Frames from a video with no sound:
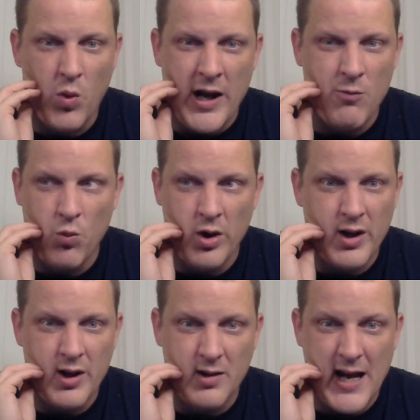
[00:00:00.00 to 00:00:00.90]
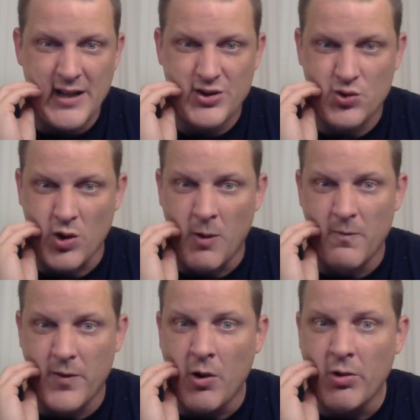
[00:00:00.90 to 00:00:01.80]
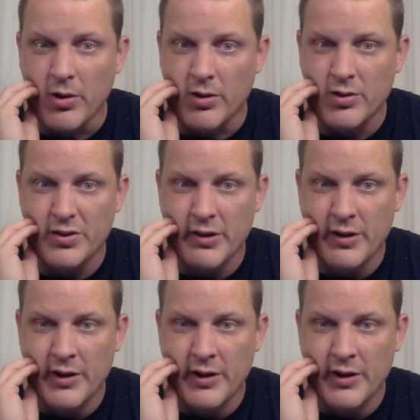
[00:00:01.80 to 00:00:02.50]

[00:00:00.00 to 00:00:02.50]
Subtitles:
white, working-class Trump voters